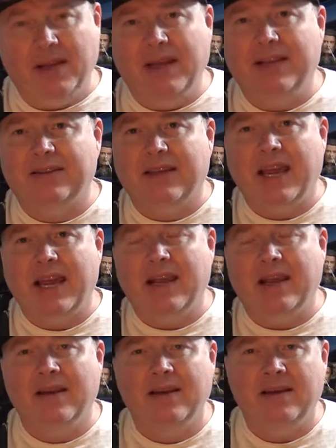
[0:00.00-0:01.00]
is
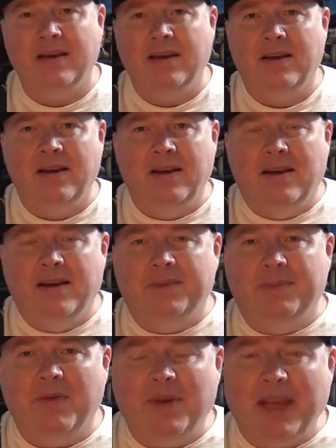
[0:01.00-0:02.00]
it's
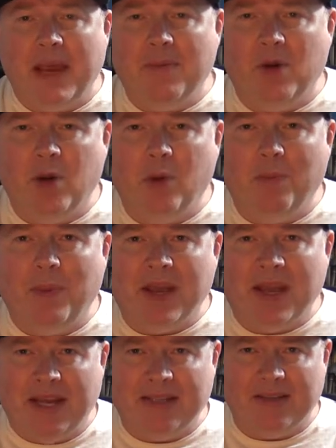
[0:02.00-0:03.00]
a bit of a GameCube
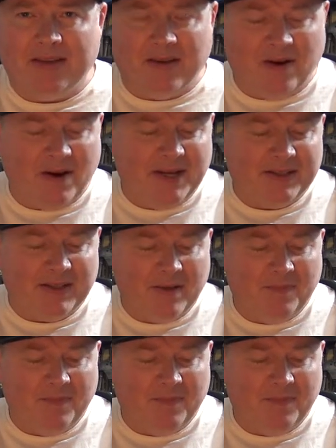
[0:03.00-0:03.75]
big hitter, guys.